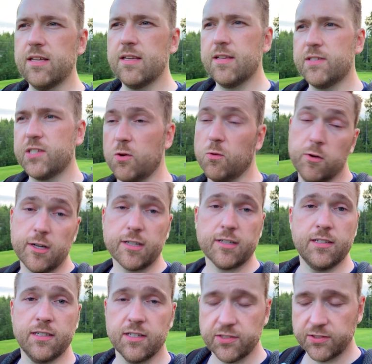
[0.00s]
it's gonna work.
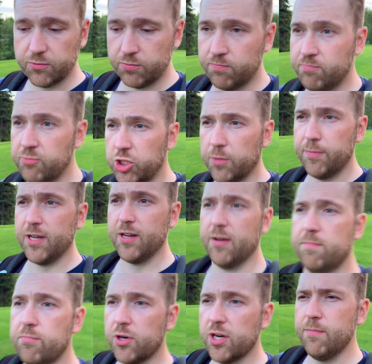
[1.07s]
It should be
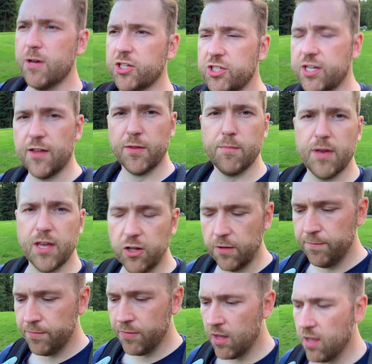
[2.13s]
pretty much down the middle.
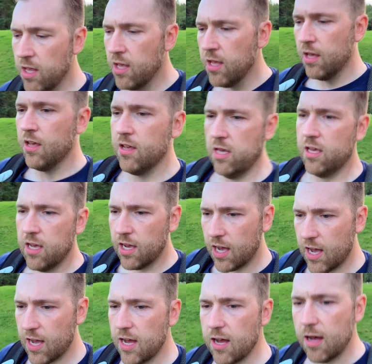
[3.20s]

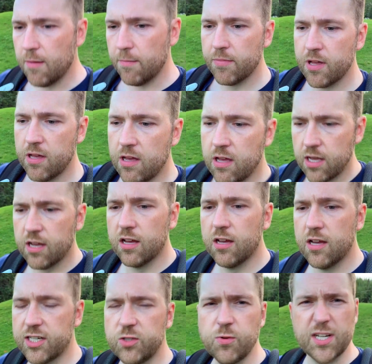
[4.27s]

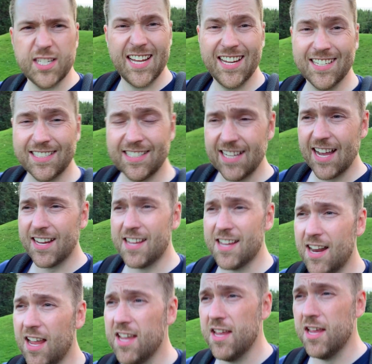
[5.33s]
I just want to take a
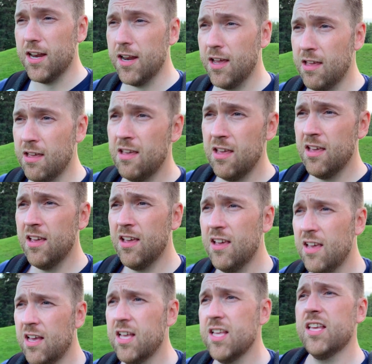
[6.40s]
second and,
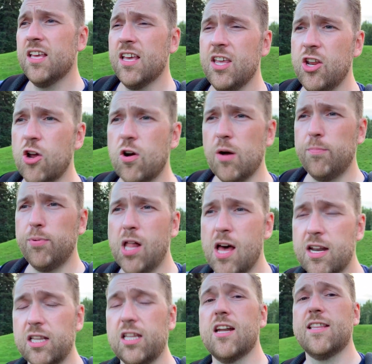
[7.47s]
you know,
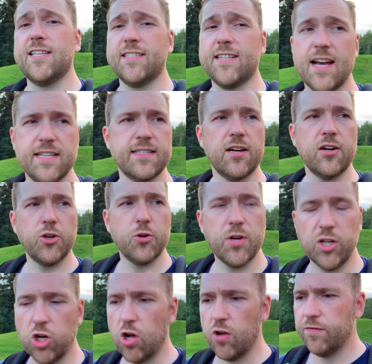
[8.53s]
applaud a lot of these guys that are
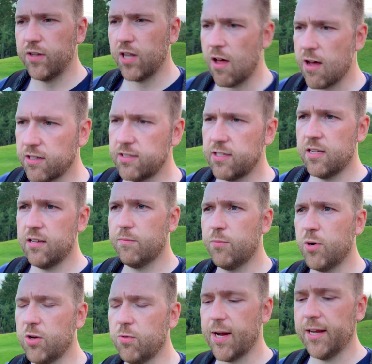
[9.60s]
doing golf vlogs
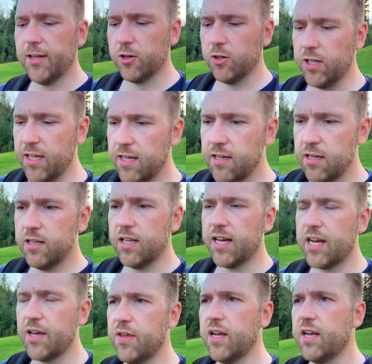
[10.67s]
pretty regularly.
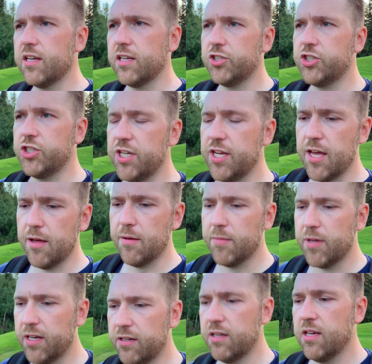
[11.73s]
Like I think
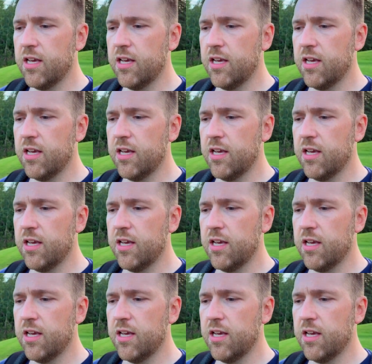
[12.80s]
GM and